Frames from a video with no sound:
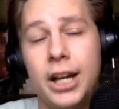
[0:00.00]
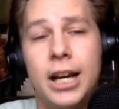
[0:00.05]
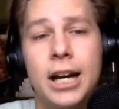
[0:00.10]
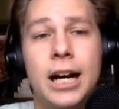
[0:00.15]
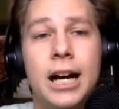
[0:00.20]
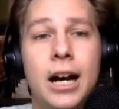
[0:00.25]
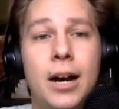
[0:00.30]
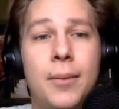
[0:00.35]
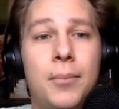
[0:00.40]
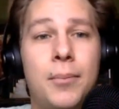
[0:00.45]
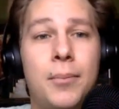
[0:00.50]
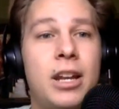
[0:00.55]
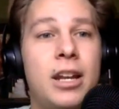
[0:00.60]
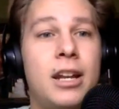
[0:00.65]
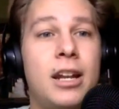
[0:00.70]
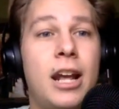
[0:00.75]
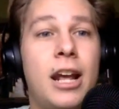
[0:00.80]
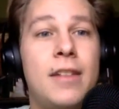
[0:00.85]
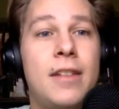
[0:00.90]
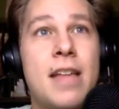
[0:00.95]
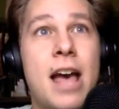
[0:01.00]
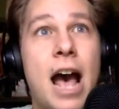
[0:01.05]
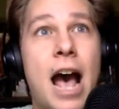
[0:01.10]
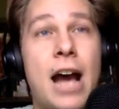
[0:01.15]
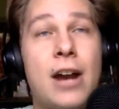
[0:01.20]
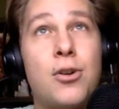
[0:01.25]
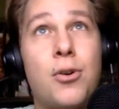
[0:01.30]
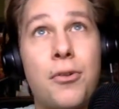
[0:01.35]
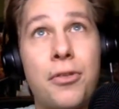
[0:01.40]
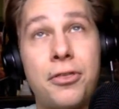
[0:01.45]
And I
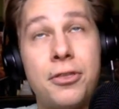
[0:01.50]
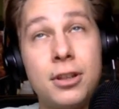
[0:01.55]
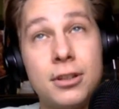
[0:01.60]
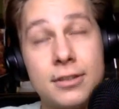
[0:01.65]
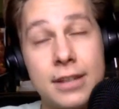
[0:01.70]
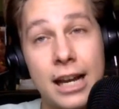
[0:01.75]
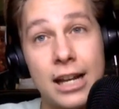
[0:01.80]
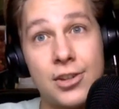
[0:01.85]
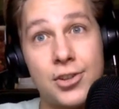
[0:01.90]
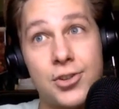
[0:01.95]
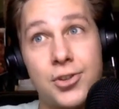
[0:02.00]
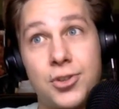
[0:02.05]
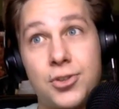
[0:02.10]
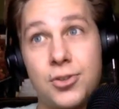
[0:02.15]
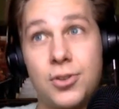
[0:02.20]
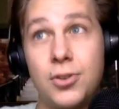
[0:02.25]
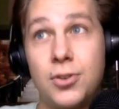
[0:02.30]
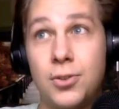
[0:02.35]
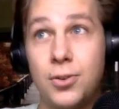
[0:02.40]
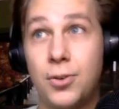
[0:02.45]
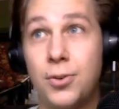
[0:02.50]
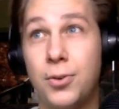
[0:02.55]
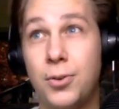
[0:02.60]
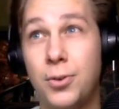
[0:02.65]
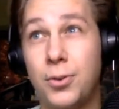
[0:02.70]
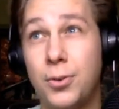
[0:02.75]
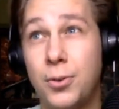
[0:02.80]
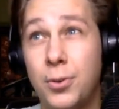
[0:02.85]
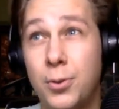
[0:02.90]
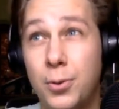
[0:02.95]
don't think that's
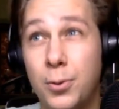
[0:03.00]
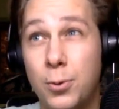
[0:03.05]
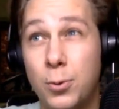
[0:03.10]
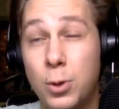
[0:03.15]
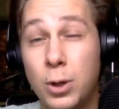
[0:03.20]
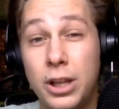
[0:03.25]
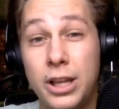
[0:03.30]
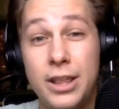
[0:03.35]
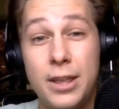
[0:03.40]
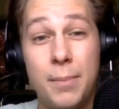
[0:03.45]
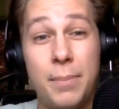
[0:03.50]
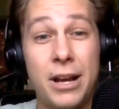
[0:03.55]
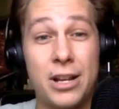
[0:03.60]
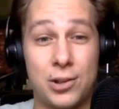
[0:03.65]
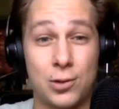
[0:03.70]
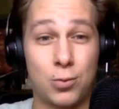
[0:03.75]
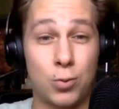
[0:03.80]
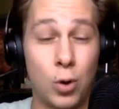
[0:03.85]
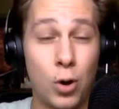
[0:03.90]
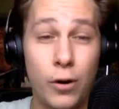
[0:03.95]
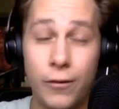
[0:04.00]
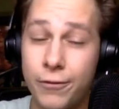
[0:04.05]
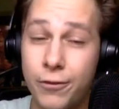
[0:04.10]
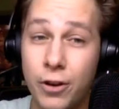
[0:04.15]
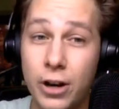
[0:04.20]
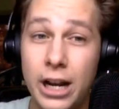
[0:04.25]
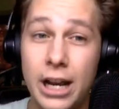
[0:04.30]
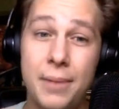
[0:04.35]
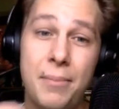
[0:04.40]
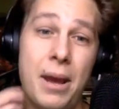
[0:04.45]
really the best role for
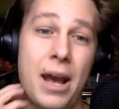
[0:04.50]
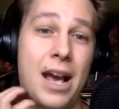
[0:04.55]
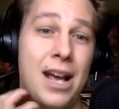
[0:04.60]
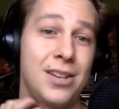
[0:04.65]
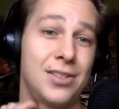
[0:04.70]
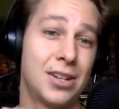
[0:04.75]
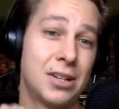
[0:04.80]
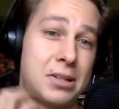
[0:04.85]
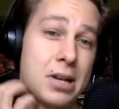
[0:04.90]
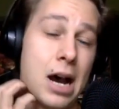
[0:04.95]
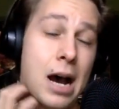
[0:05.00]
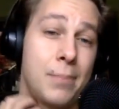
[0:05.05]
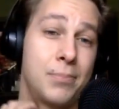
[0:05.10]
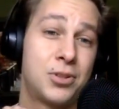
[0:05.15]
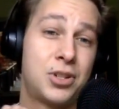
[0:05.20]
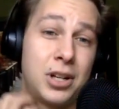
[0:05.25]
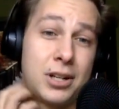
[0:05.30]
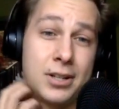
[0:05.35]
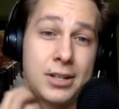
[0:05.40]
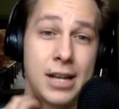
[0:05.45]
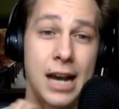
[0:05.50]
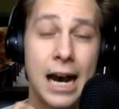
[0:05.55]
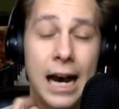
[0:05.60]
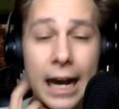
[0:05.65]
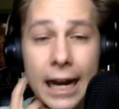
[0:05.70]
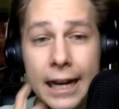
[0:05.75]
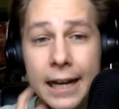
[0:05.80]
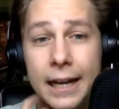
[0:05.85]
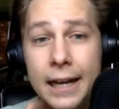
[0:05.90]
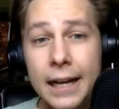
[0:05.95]
him as a top six
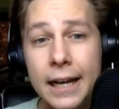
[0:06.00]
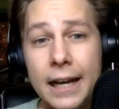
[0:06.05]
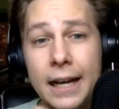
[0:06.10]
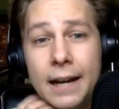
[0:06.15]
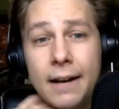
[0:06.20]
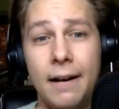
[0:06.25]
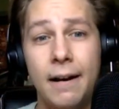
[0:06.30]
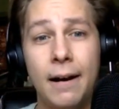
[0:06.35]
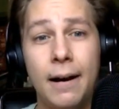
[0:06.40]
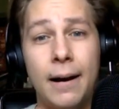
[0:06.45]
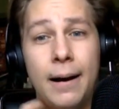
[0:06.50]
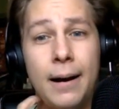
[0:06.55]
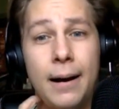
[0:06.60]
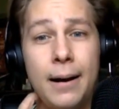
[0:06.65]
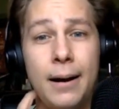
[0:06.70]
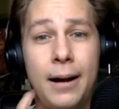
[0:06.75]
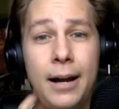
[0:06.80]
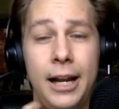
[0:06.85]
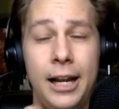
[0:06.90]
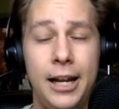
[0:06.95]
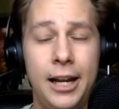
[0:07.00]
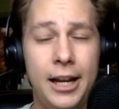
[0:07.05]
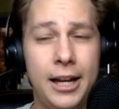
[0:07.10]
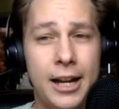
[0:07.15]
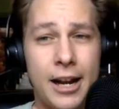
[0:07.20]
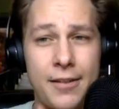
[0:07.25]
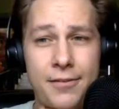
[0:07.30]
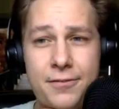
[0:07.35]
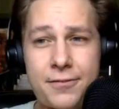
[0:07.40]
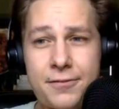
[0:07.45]
guy. And
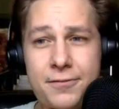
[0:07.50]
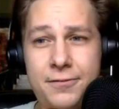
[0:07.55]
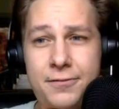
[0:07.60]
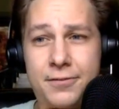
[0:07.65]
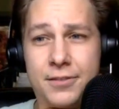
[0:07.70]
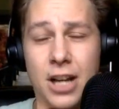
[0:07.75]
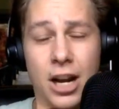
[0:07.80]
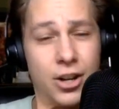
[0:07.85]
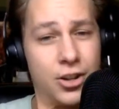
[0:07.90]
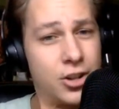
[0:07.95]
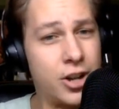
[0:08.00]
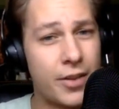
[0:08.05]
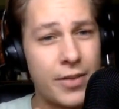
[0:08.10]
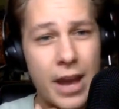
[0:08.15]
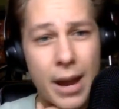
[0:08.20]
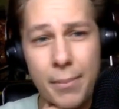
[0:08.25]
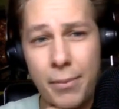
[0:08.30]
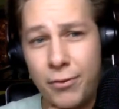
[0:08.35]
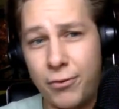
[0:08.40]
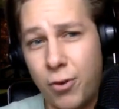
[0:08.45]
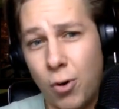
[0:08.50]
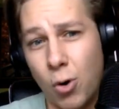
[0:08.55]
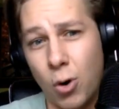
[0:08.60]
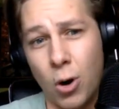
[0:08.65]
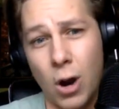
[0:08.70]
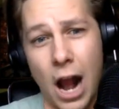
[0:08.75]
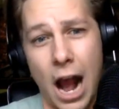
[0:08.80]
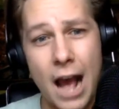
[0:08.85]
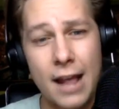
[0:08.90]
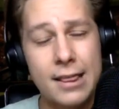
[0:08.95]
I've touched on that
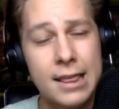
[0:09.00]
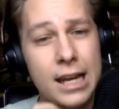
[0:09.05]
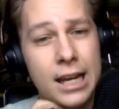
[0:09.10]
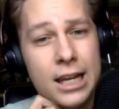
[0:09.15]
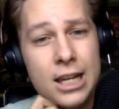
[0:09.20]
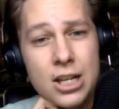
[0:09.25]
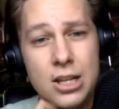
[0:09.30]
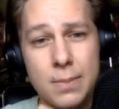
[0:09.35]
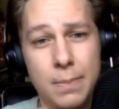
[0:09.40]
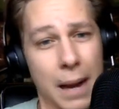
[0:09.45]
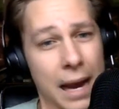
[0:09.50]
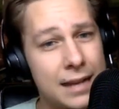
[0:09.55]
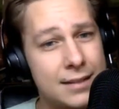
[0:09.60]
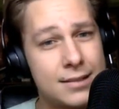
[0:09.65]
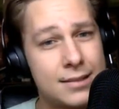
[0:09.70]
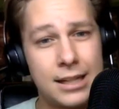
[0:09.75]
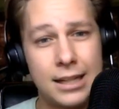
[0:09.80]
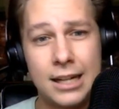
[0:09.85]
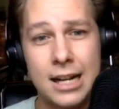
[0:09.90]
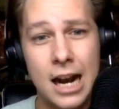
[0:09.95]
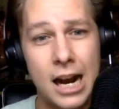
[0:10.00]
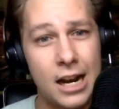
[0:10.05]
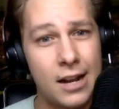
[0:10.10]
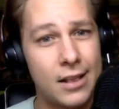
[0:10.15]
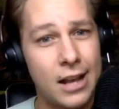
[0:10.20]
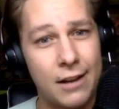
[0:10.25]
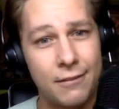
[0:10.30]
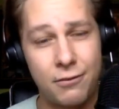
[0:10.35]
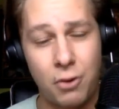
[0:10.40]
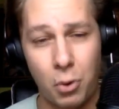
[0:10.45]
before. I think he's best in kind of
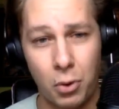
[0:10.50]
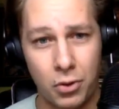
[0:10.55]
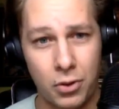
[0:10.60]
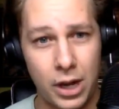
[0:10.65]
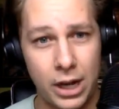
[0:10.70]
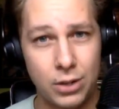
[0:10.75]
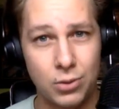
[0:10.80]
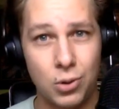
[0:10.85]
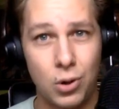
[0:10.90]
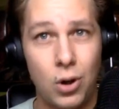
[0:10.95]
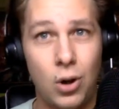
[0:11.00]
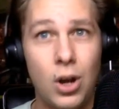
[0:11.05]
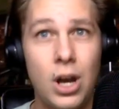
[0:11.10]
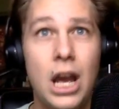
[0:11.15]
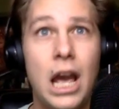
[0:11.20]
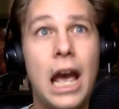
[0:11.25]
that fourth line role.